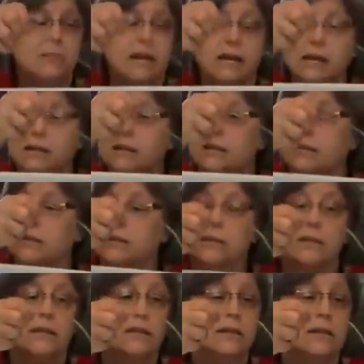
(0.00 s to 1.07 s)
back
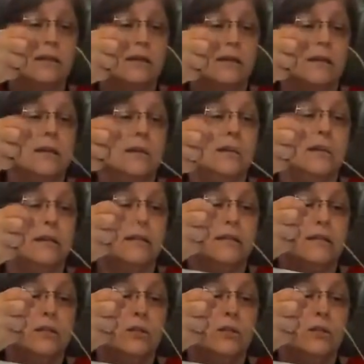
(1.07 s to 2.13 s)
in
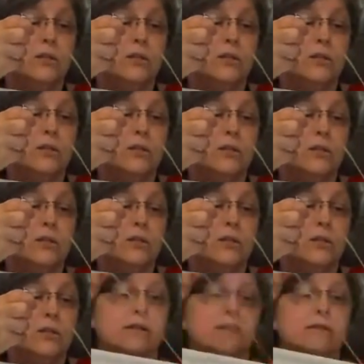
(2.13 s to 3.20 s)

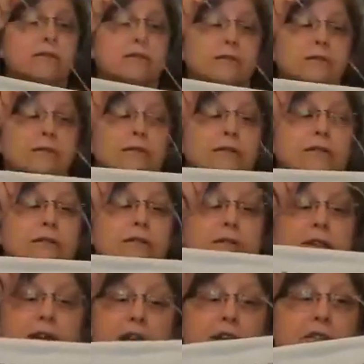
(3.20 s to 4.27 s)
school
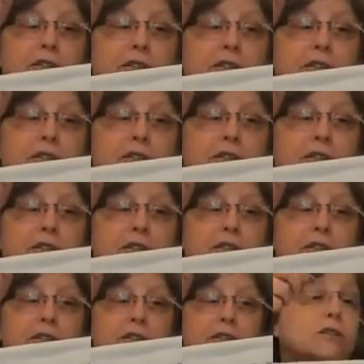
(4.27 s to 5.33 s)
now
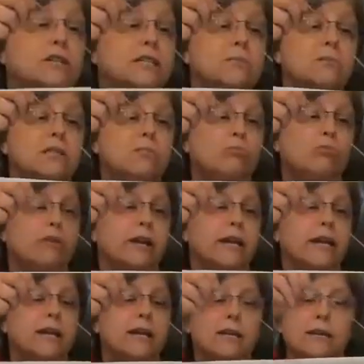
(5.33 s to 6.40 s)
Christmas
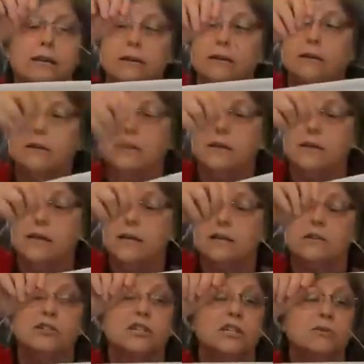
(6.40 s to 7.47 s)
break,
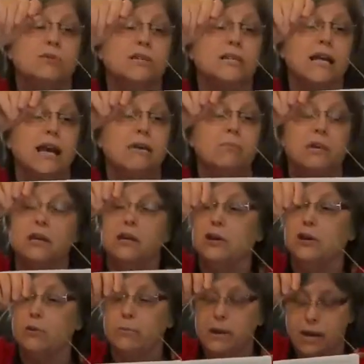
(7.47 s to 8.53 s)
and she was happy to
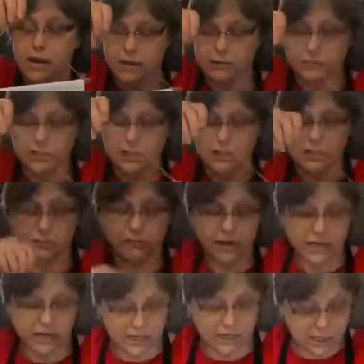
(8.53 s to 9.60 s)
go back. She's
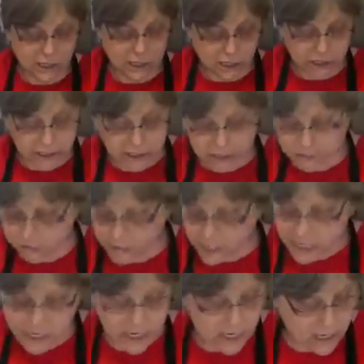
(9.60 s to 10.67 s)
ready to learn to
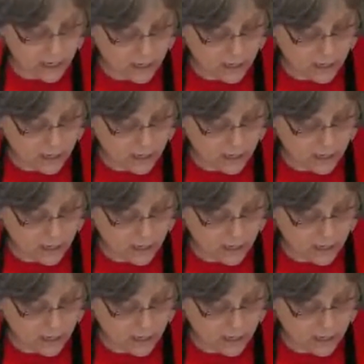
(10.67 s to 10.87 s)
read.